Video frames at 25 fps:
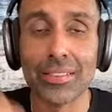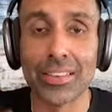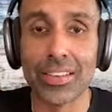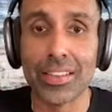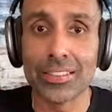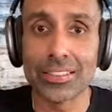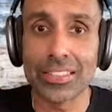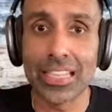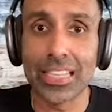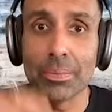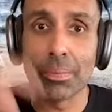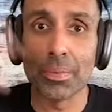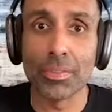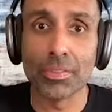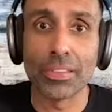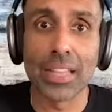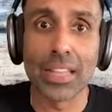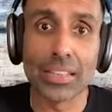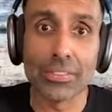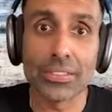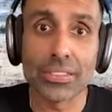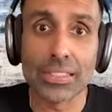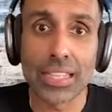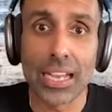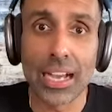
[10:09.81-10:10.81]
a type of
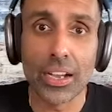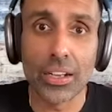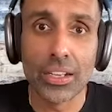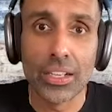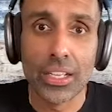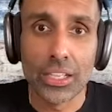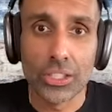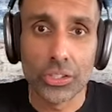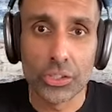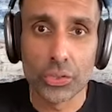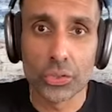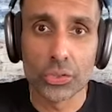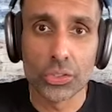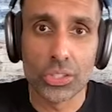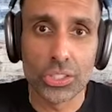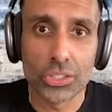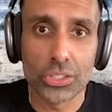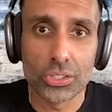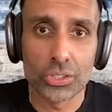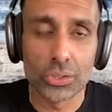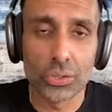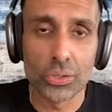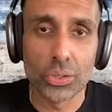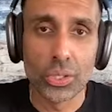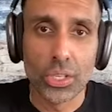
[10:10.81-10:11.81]
lifestyle you need
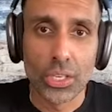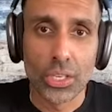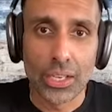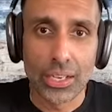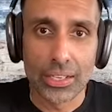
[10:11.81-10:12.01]
to